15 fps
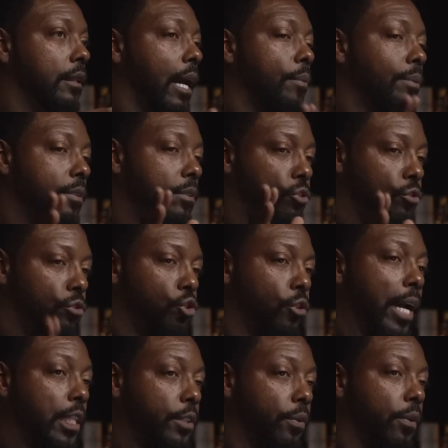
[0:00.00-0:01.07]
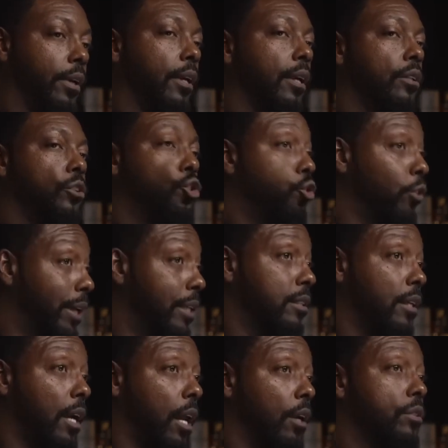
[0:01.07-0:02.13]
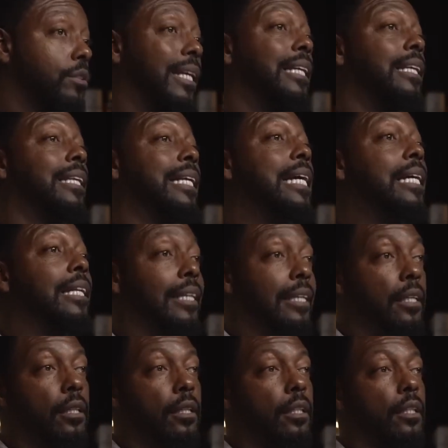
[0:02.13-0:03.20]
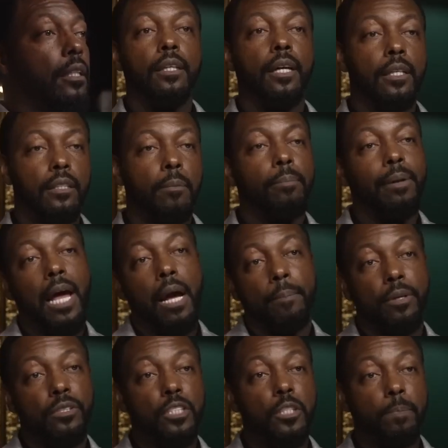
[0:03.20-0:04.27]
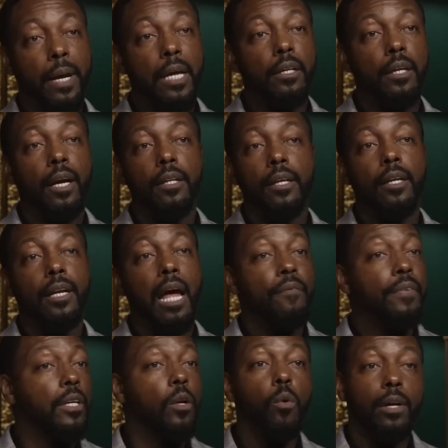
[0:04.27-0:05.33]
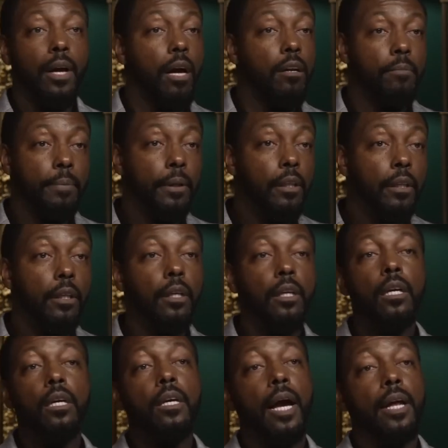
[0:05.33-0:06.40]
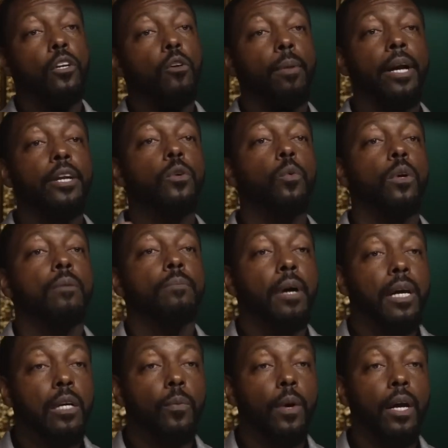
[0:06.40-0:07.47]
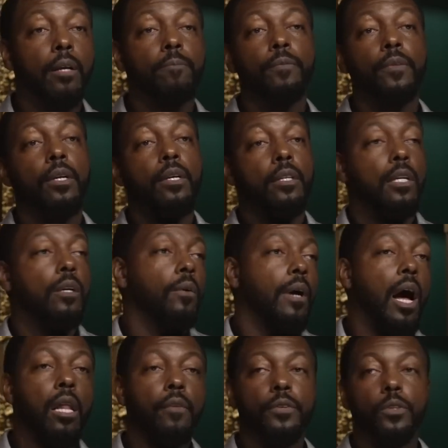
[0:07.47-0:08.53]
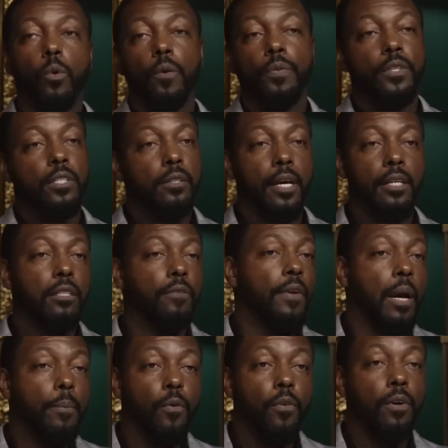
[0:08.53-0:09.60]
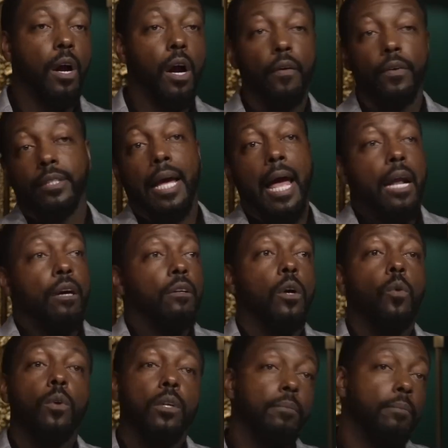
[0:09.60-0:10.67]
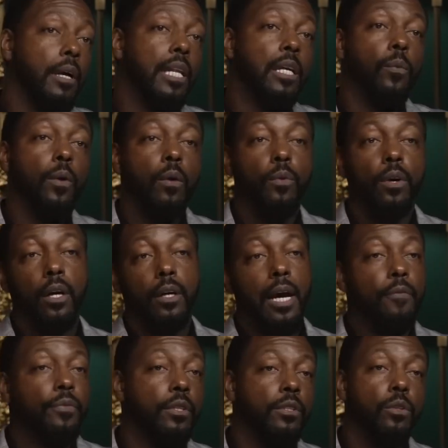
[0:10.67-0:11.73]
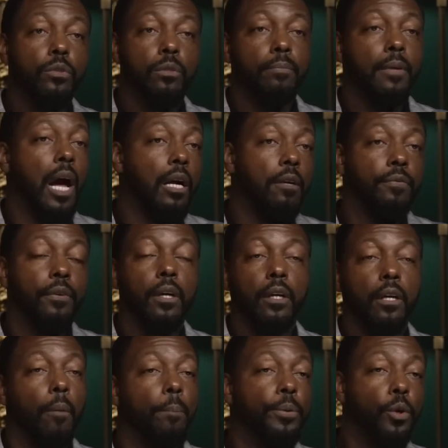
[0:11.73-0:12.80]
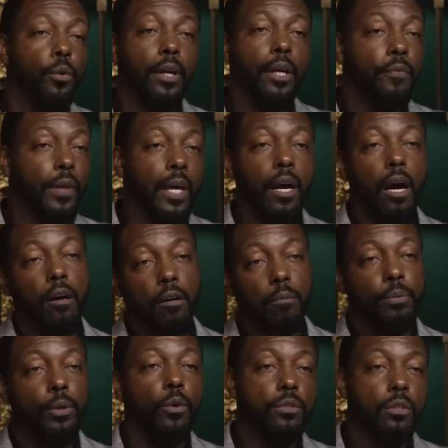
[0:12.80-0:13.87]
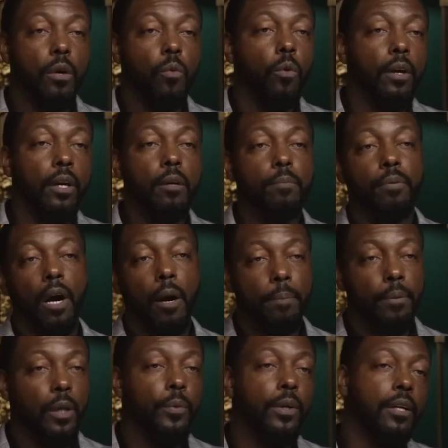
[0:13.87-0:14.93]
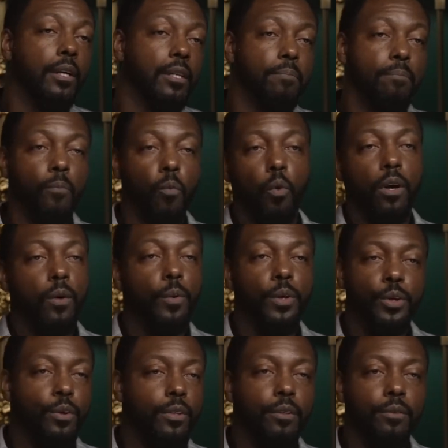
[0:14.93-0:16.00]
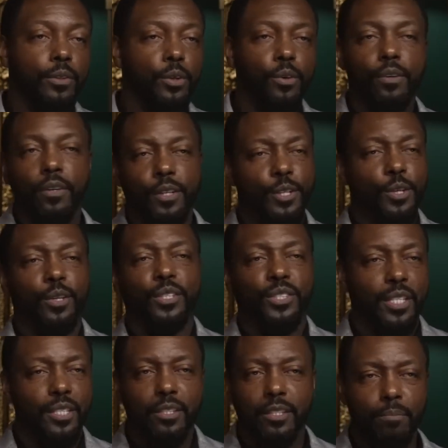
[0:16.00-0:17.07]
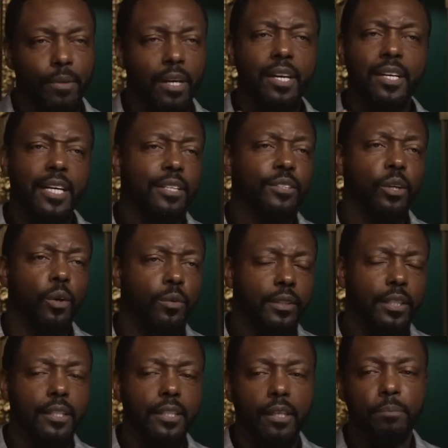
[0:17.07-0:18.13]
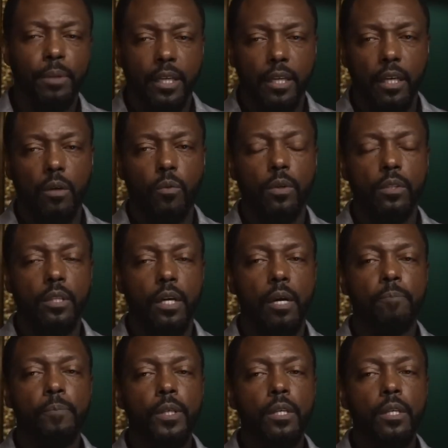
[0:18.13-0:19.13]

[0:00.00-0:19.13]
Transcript: They were transferring trillions of dollars illegally into black budget spending and then having no accountability, and nobody knew where the money went. Oliver North is testifying before Congress. Hey, I don't know where the money went. We're going to have to do some kind of computing thing. Our computers aren't working properly. We couldn't work with your system, he told Cynthia McKinney one time.